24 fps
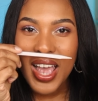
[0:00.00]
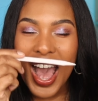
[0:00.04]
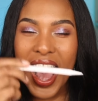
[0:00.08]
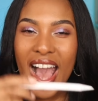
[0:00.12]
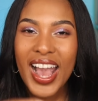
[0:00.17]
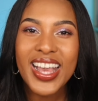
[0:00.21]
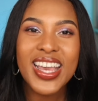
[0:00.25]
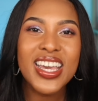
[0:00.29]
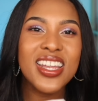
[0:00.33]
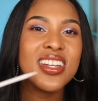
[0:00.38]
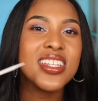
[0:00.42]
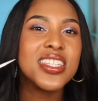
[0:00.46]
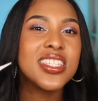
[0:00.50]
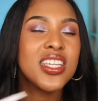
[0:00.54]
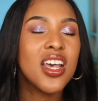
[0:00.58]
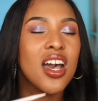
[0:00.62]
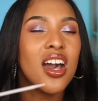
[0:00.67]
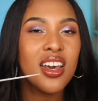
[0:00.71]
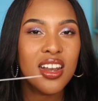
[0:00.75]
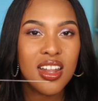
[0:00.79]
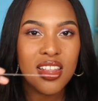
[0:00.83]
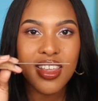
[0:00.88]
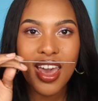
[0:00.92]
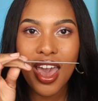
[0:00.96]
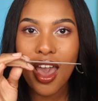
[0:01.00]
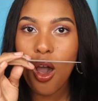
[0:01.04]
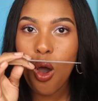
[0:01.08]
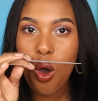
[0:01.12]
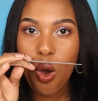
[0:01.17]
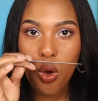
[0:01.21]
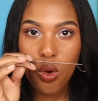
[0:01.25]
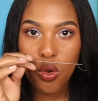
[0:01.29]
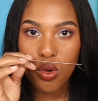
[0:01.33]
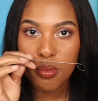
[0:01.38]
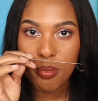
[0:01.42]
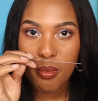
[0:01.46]
I get a ton of that
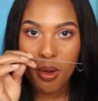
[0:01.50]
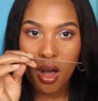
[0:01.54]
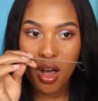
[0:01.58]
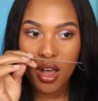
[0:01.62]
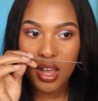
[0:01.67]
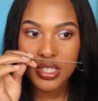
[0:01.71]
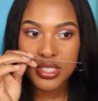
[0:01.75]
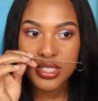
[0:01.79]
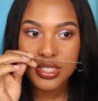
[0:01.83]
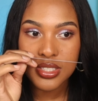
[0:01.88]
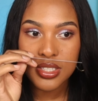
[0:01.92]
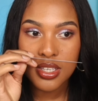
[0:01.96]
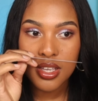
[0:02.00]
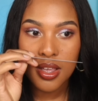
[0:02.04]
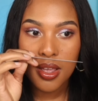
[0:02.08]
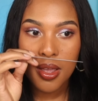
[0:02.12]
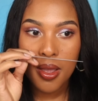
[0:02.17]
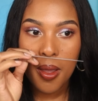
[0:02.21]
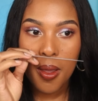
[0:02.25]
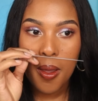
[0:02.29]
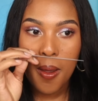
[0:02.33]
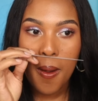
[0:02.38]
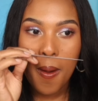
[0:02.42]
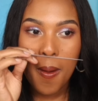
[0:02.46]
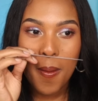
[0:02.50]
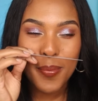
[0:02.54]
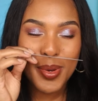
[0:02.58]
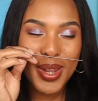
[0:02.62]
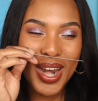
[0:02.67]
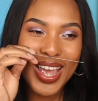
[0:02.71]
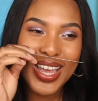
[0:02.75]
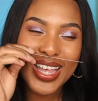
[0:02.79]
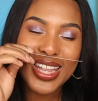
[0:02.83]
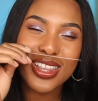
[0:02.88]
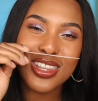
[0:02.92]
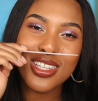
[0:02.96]
oak moss, but
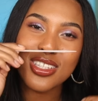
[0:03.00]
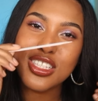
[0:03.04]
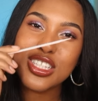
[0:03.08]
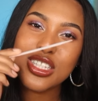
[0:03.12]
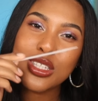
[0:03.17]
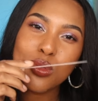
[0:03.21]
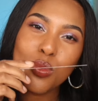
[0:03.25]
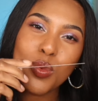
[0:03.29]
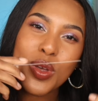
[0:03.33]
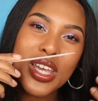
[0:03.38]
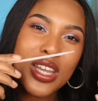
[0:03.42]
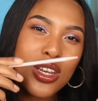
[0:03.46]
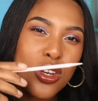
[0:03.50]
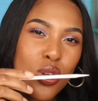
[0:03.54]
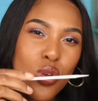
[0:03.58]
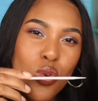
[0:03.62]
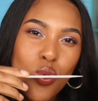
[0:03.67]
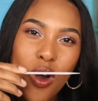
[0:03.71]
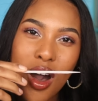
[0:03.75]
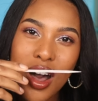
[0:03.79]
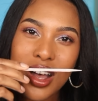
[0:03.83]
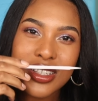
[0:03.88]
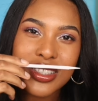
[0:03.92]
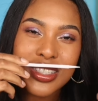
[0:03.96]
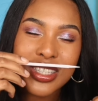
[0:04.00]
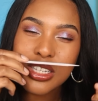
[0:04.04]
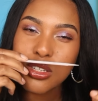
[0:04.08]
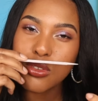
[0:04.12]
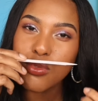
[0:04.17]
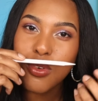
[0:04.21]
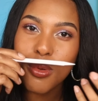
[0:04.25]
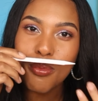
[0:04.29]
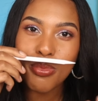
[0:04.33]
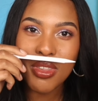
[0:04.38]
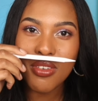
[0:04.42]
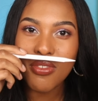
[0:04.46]
I get the sweet nuances
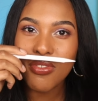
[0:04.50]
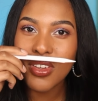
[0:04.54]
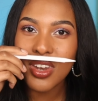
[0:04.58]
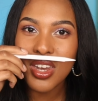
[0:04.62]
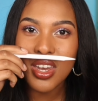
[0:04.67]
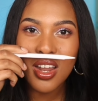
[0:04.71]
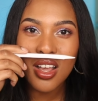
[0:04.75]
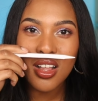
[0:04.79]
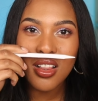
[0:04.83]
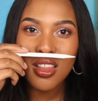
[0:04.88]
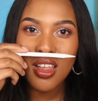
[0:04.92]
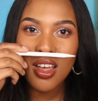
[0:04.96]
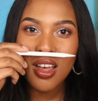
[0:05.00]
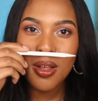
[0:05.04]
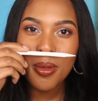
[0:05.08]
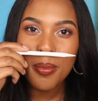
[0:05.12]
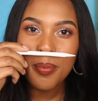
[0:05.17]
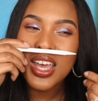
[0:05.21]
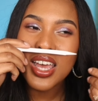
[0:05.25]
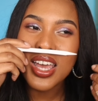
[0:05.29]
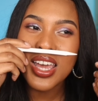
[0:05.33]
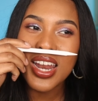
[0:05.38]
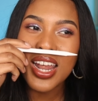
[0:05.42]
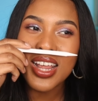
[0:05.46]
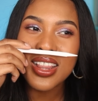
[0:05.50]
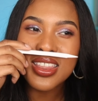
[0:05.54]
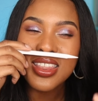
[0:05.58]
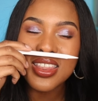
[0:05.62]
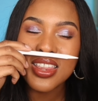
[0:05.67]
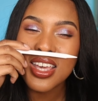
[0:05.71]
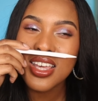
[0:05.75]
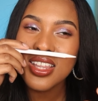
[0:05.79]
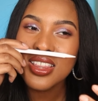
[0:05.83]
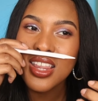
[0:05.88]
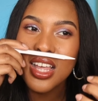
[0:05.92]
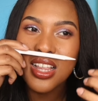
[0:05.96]
from the vanilla, and I
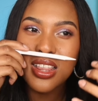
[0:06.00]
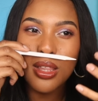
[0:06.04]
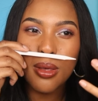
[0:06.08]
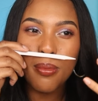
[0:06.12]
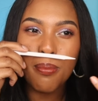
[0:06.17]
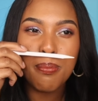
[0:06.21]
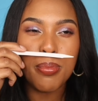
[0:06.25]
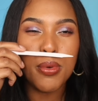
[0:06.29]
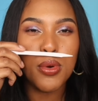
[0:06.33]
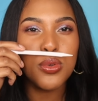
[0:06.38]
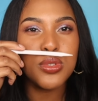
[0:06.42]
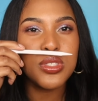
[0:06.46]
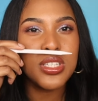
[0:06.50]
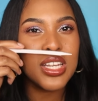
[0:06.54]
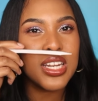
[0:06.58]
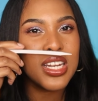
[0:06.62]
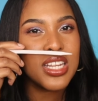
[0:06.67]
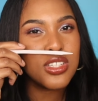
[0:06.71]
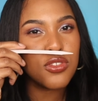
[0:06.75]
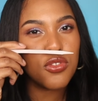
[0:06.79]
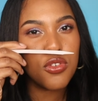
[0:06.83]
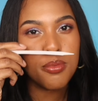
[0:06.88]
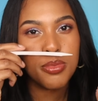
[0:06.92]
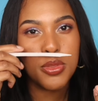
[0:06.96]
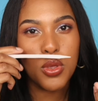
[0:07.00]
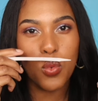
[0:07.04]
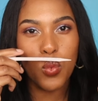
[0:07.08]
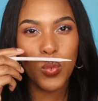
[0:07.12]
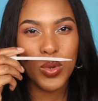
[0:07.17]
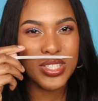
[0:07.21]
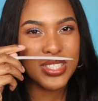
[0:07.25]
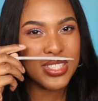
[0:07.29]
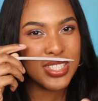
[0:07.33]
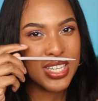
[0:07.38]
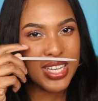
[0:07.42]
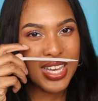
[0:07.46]
think that the booziness from the
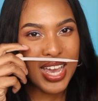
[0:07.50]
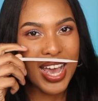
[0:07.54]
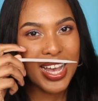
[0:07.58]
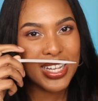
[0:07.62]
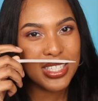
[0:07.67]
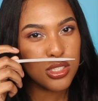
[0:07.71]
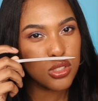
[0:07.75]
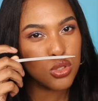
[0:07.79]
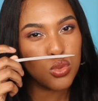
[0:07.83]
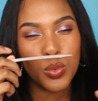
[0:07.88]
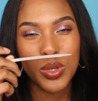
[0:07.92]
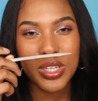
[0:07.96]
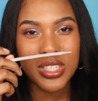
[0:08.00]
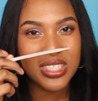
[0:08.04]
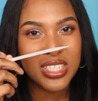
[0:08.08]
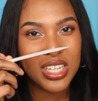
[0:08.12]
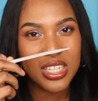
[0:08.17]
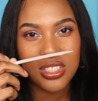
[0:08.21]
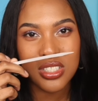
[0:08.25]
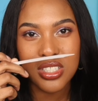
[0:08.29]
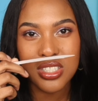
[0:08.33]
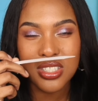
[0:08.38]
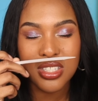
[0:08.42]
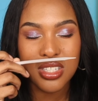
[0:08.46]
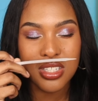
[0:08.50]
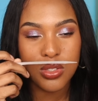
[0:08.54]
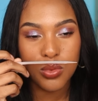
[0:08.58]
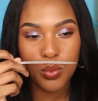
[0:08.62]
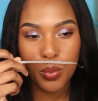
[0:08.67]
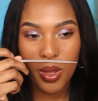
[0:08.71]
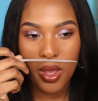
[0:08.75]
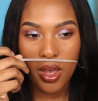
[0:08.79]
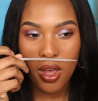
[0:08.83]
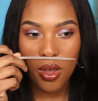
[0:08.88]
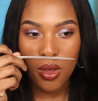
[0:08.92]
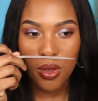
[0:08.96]
whiskey has sweet touches as
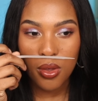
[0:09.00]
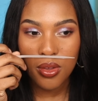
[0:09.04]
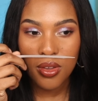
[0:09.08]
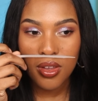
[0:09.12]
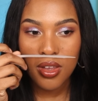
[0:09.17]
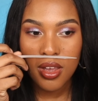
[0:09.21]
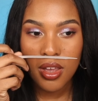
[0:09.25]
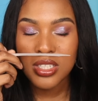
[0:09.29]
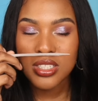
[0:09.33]
well.